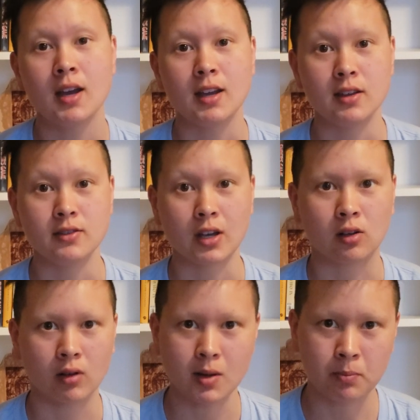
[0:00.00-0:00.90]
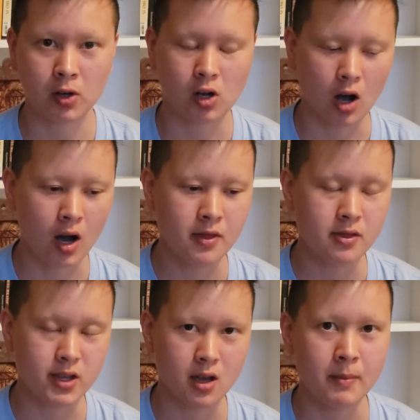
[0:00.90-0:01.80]
is a great book on
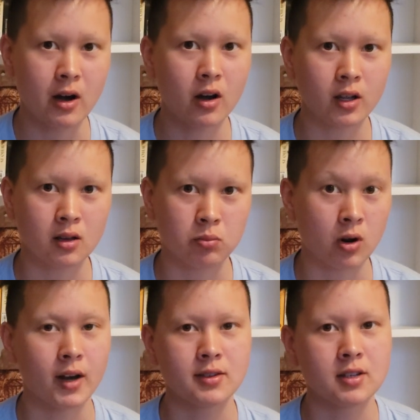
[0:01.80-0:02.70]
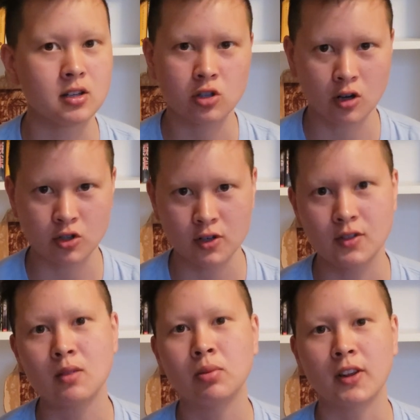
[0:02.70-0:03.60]
the American Protestant Church's
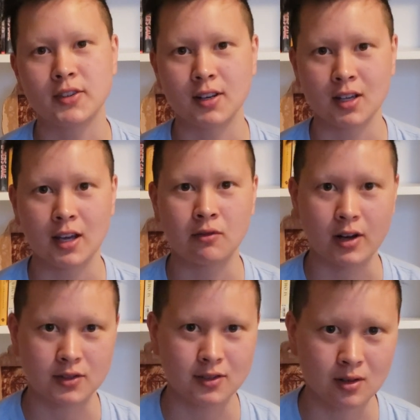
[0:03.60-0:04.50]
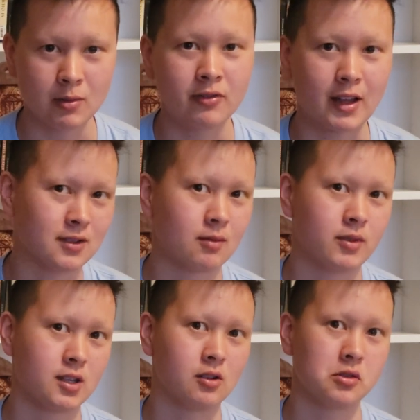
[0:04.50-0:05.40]
complicity in racism, if that's
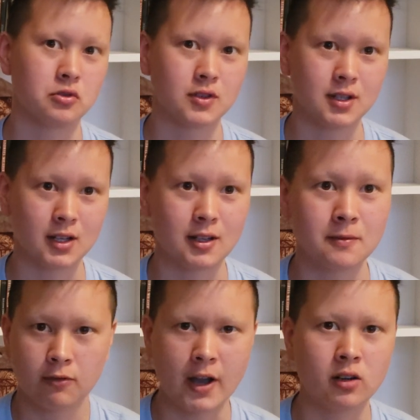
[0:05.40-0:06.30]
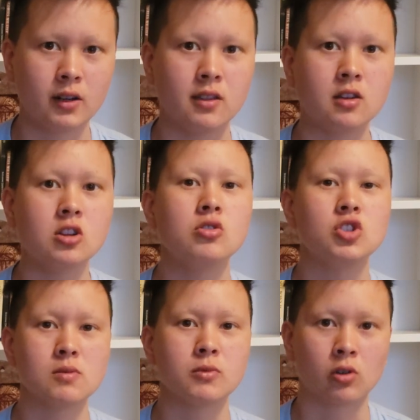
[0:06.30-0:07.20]
something you're interested in. Finally, The New
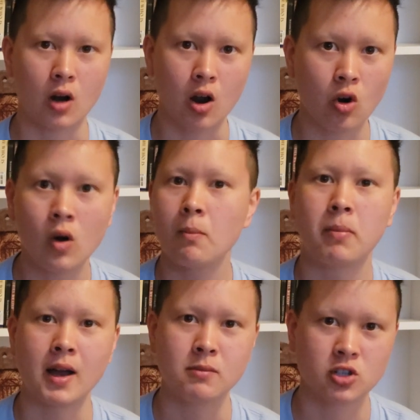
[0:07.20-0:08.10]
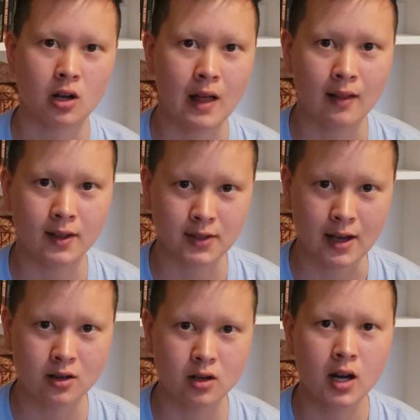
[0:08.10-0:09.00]
Jim Crow by Michelle
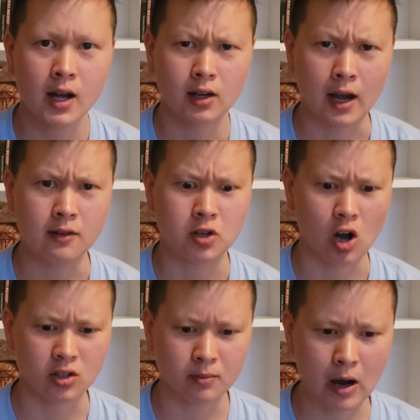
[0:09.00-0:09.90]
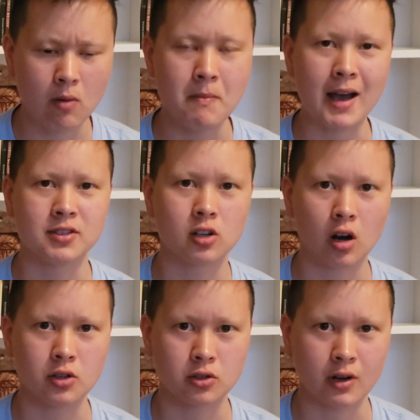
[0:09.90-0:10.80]
Alexander kind of talks about mass
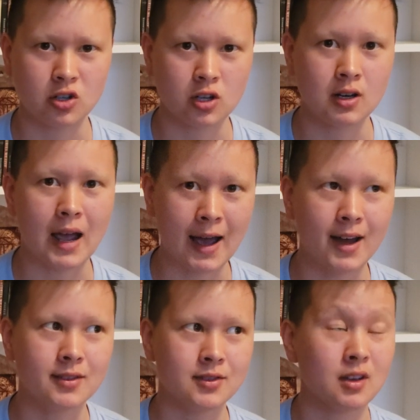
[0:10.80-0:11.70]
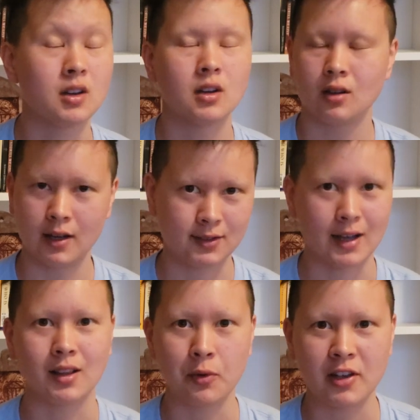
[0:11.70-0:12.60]
incarceration as
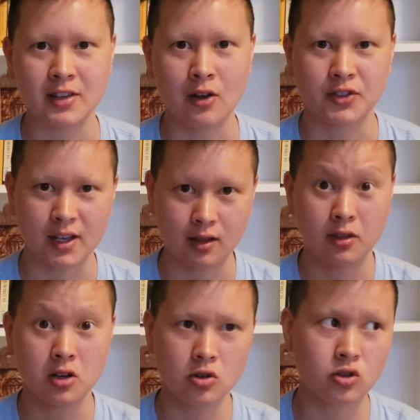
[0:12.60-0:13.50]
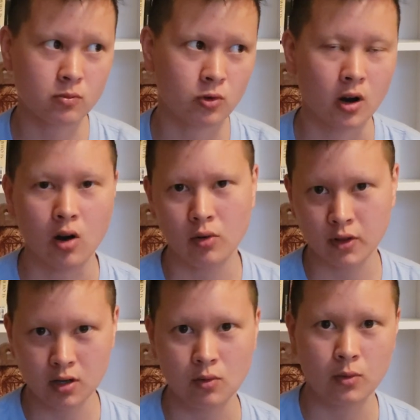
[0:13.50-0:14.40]
exactly what it sounds like: the new Jim Crow, the
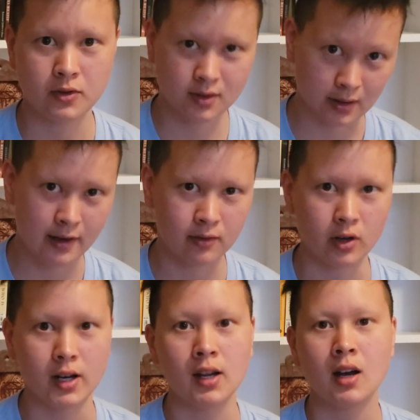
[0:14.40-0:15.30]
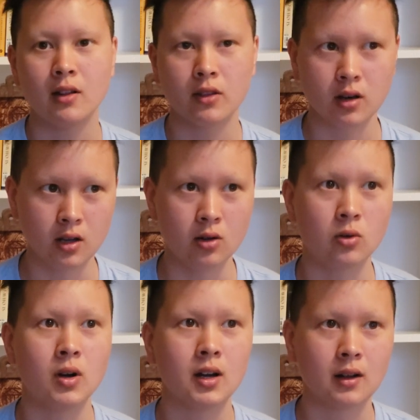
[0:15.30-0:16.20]
new slavery, the new